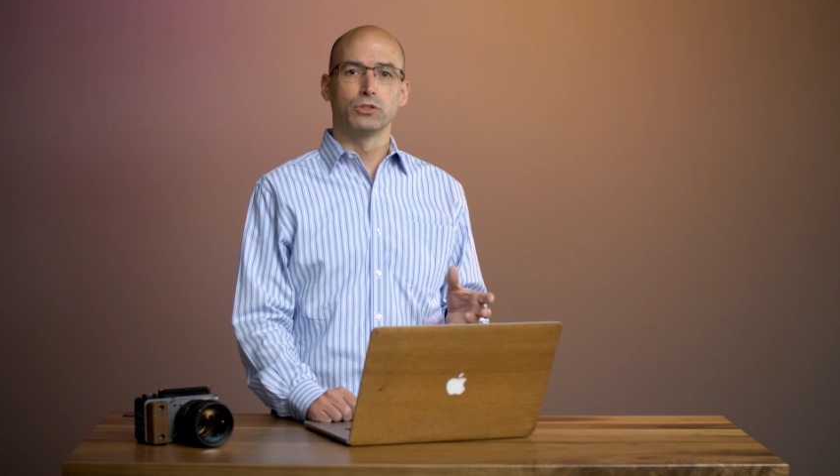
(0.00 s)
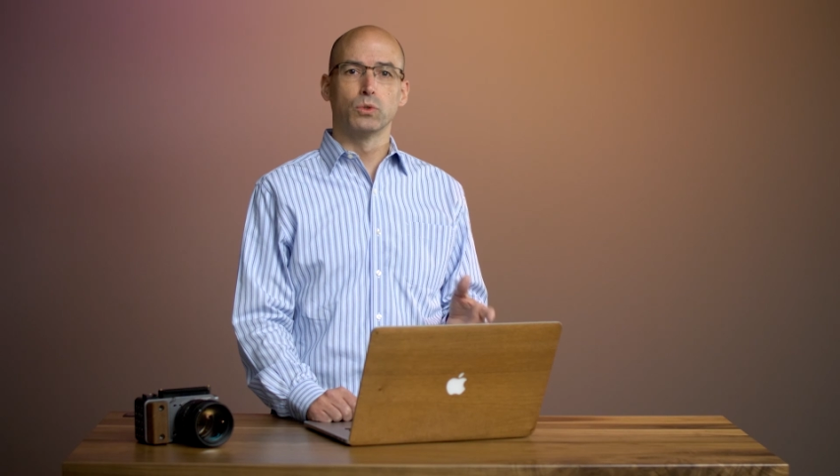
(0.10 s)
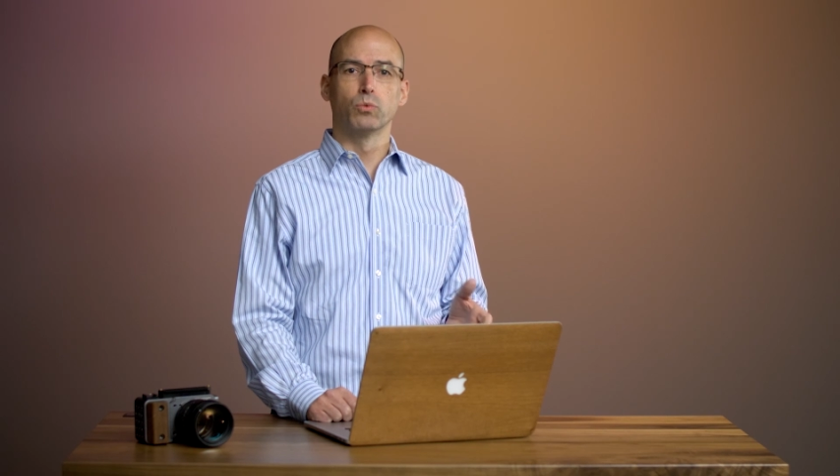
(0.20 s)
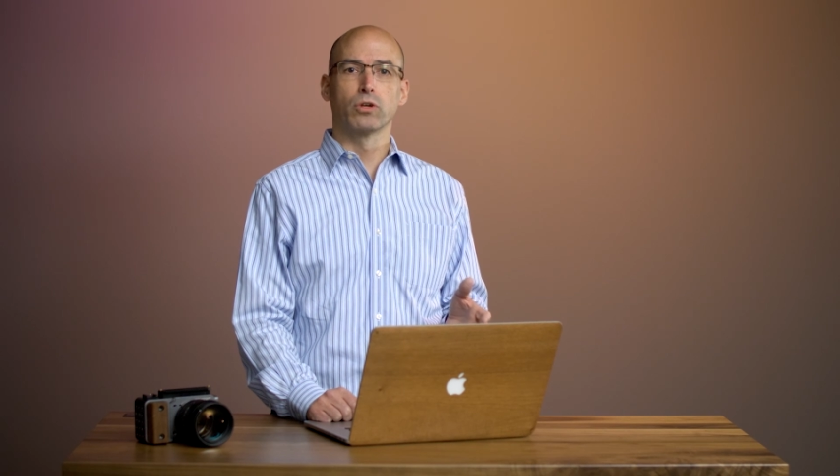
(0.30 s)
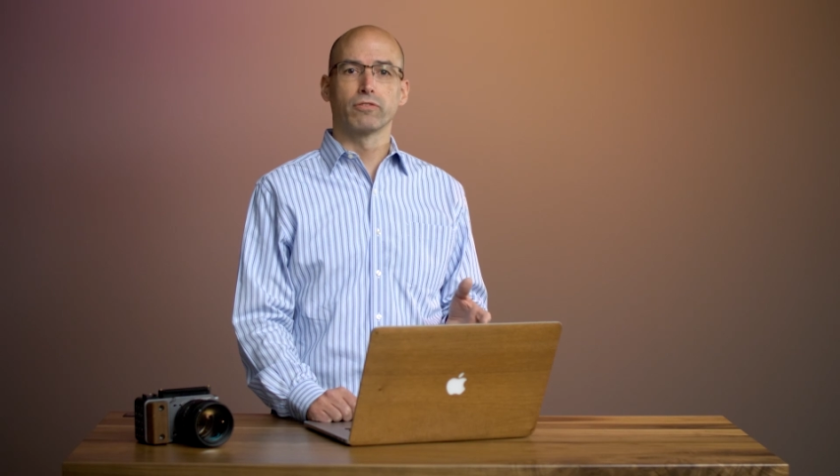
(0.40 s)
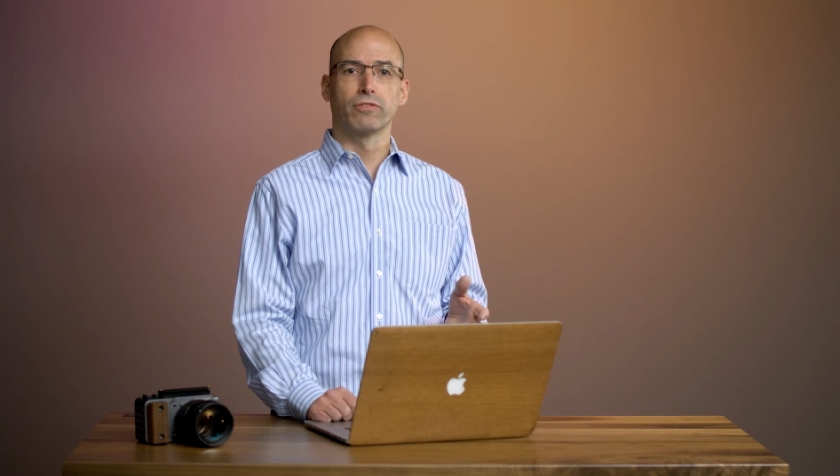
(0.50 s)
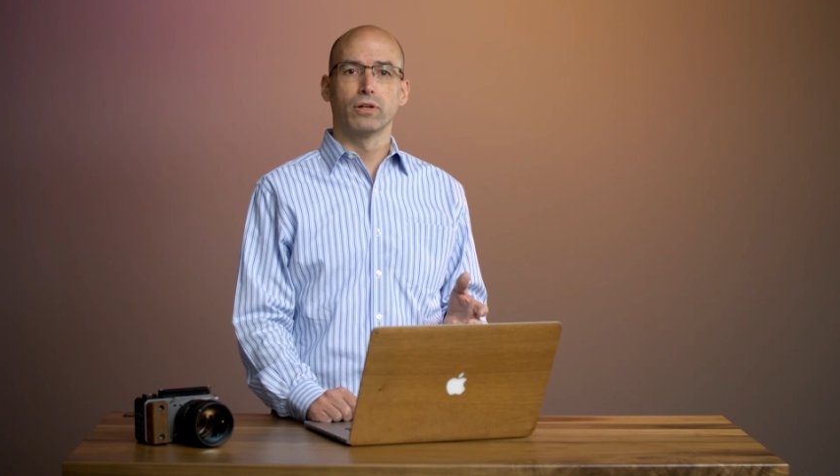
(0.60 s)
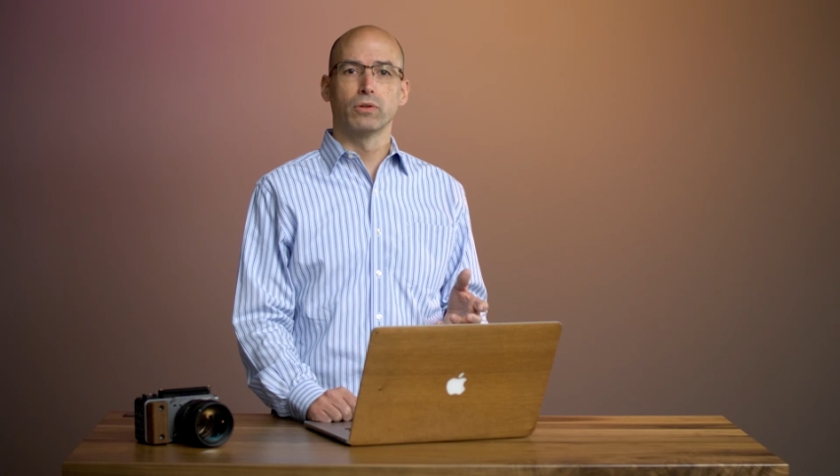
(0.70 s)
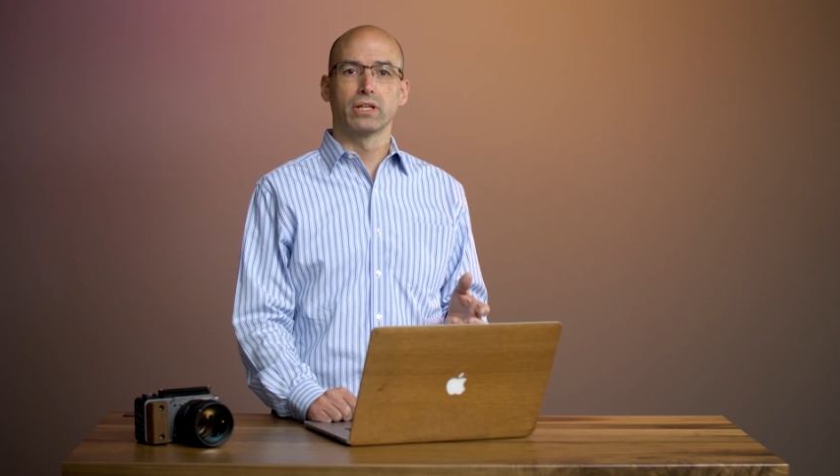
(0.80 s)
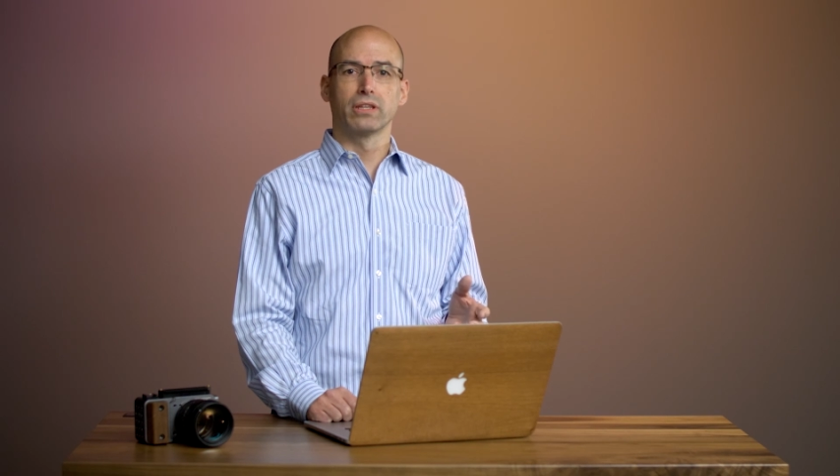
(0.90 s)
to a
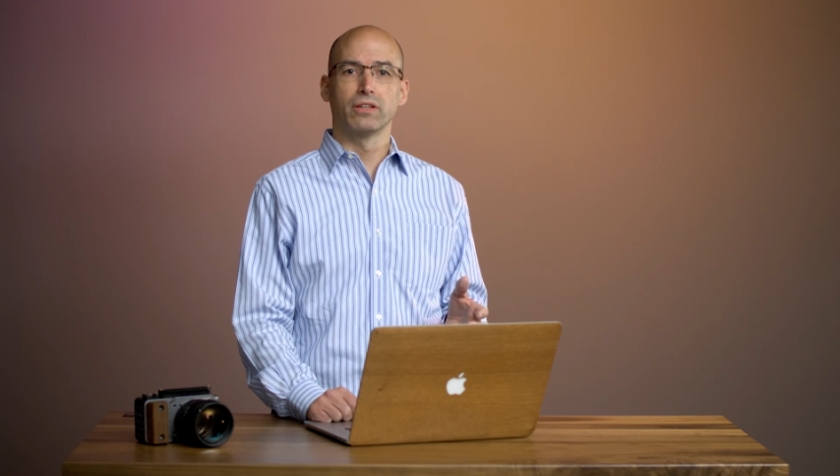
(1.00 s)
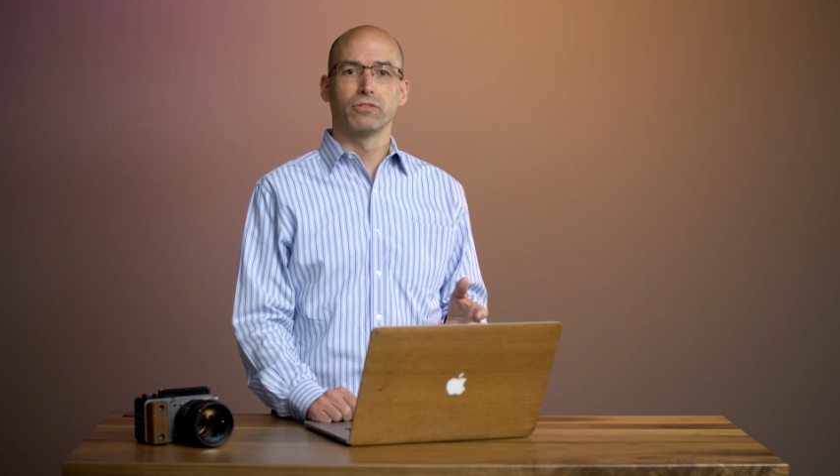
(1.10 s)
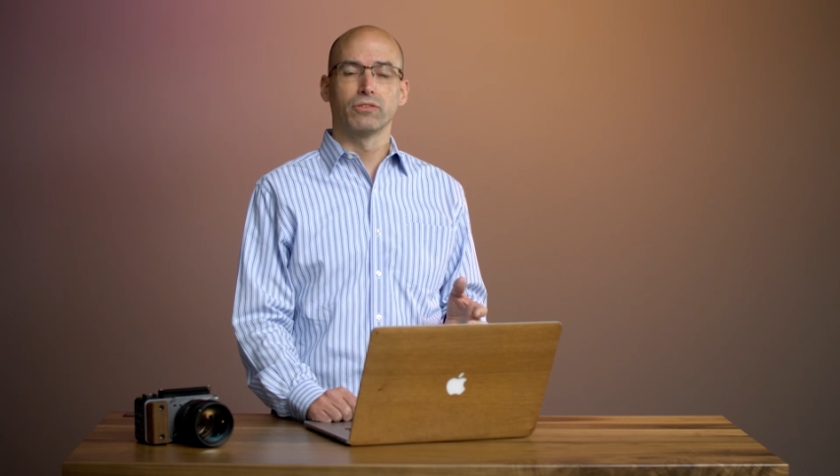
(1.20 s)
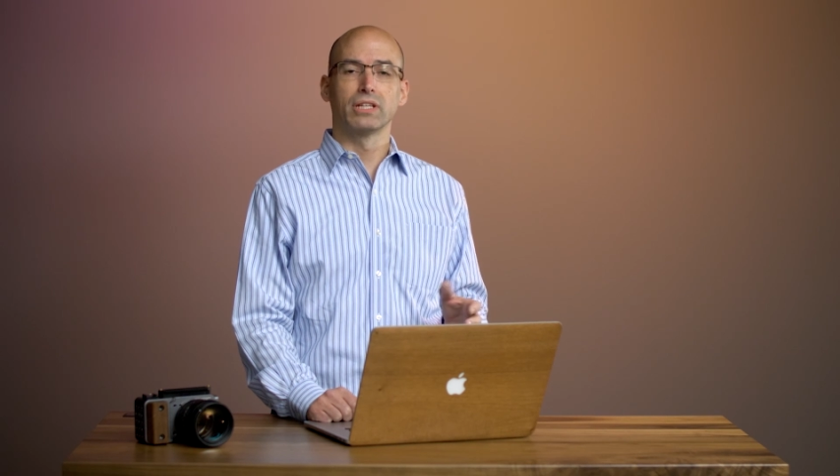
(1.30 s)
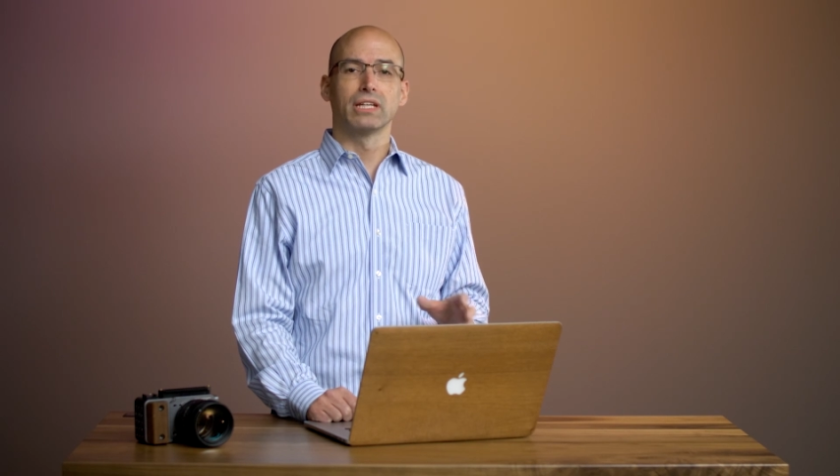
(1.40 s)
workflow like this